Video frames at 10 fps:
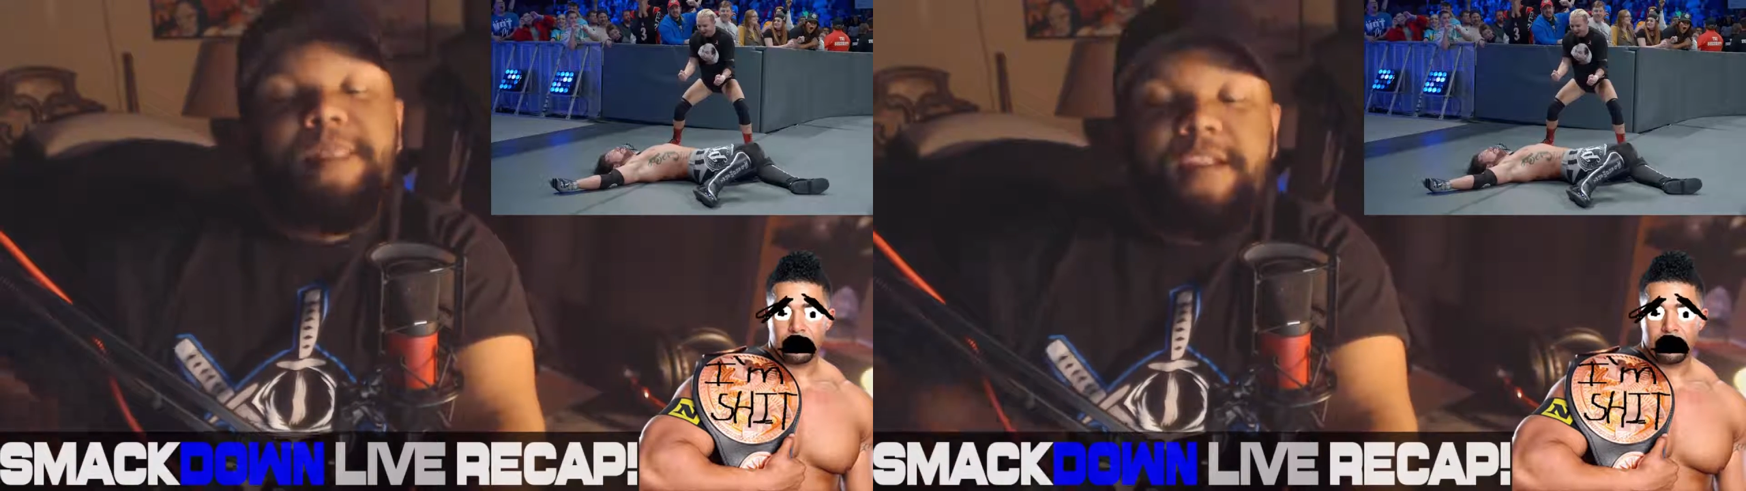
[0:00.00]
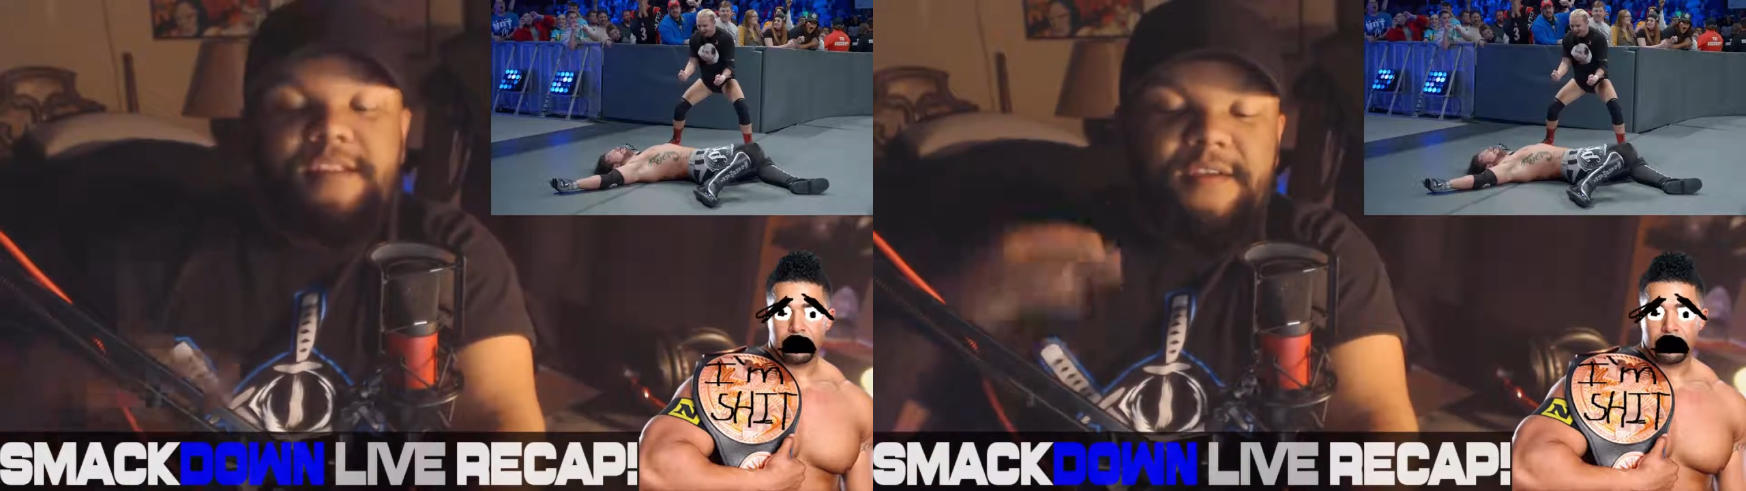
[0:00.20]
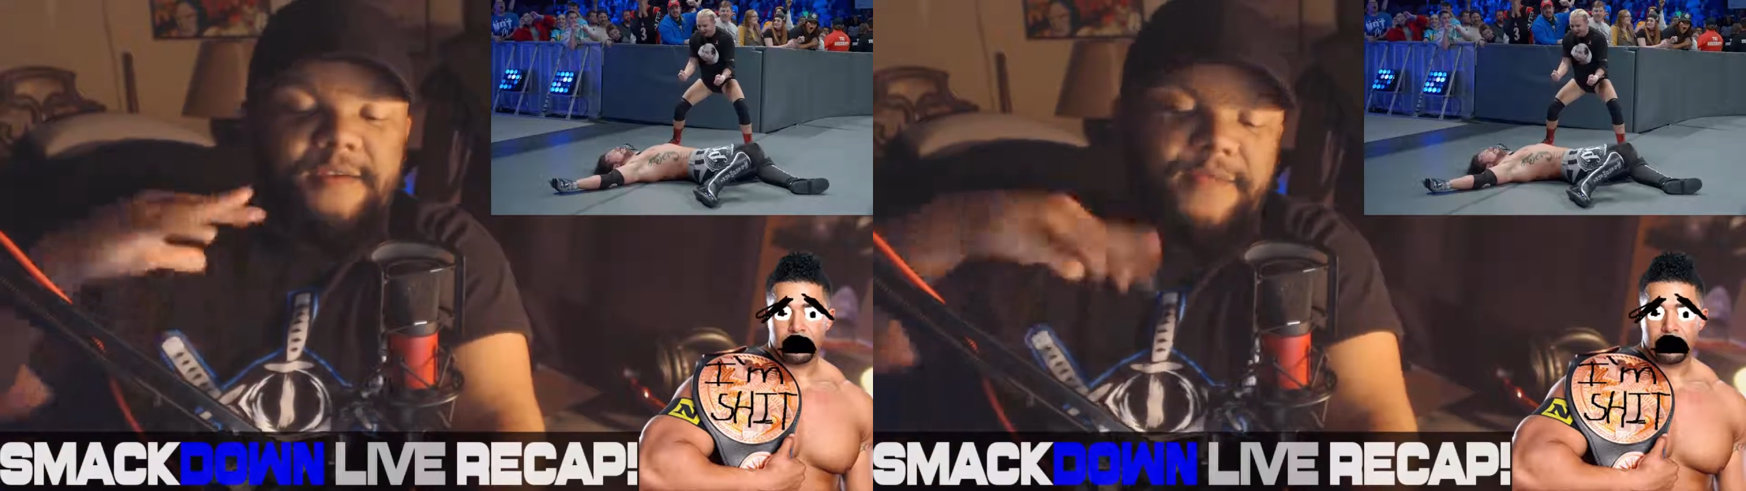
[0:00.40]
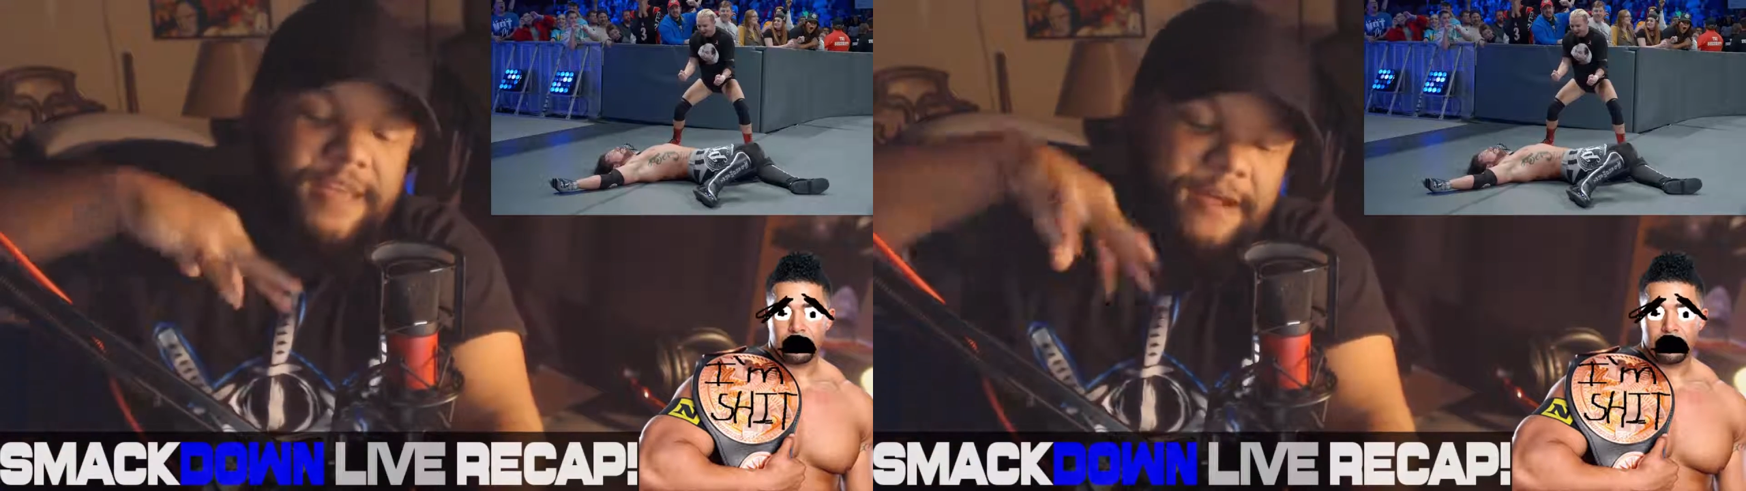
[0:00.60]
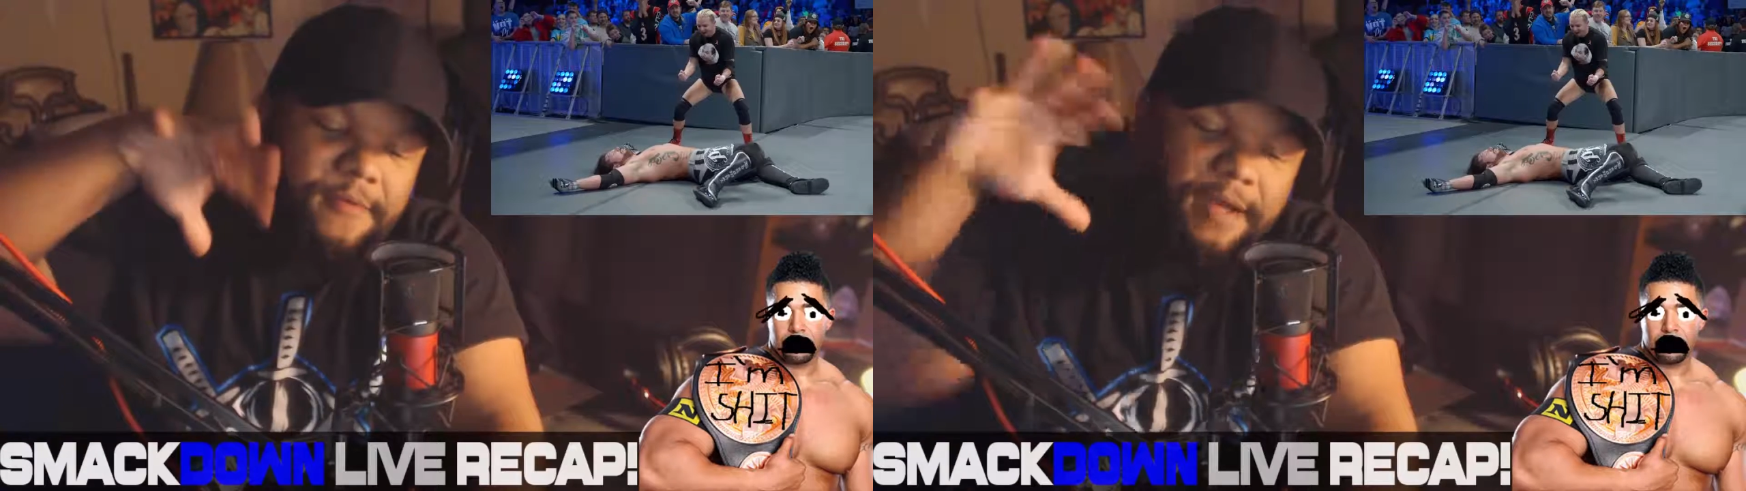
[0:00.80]
So
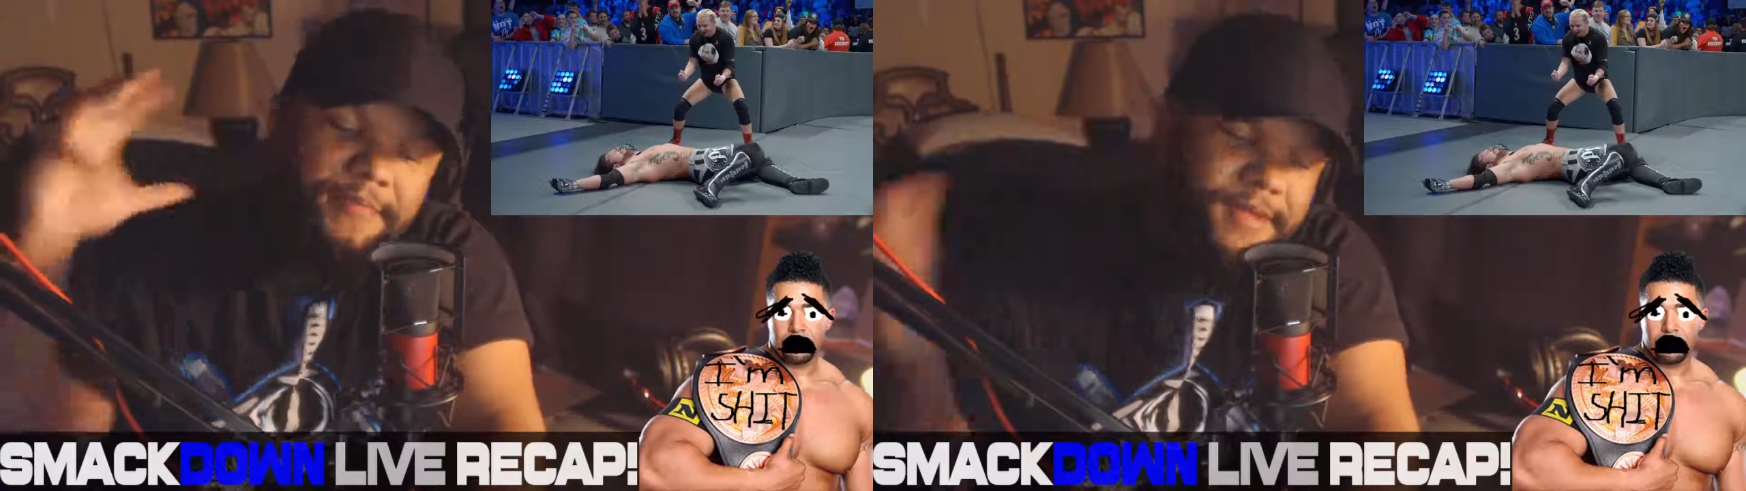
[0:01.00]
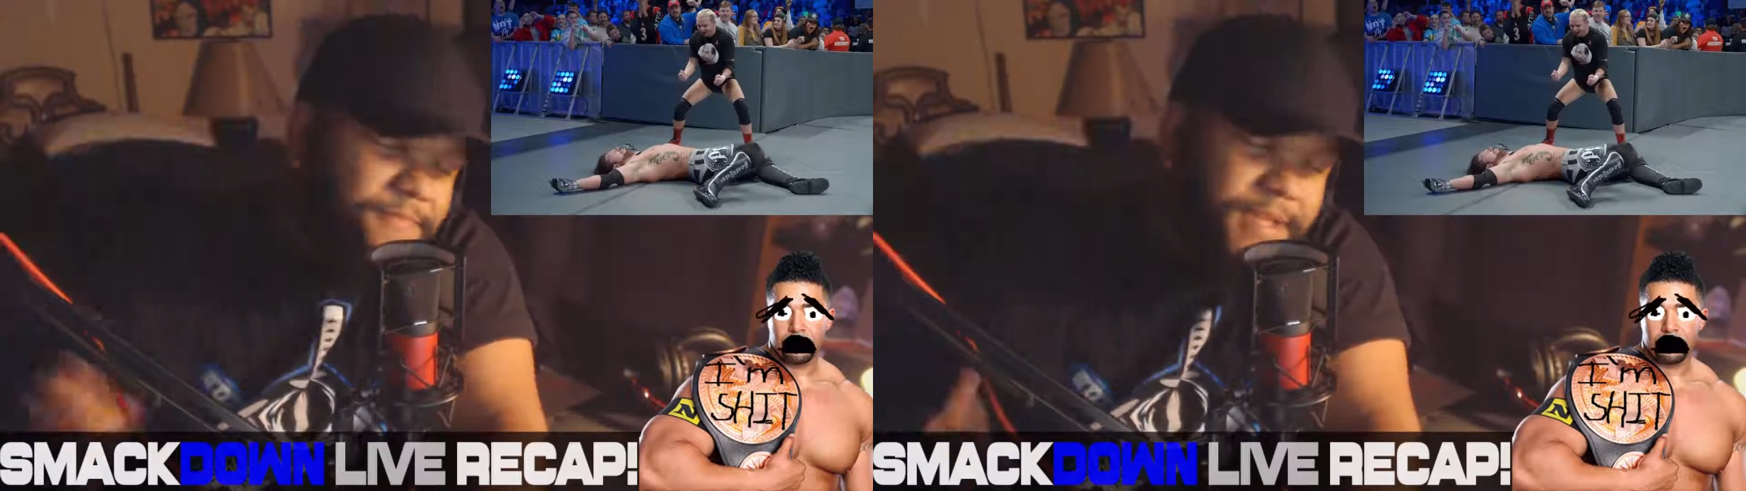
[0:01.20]
that wraps up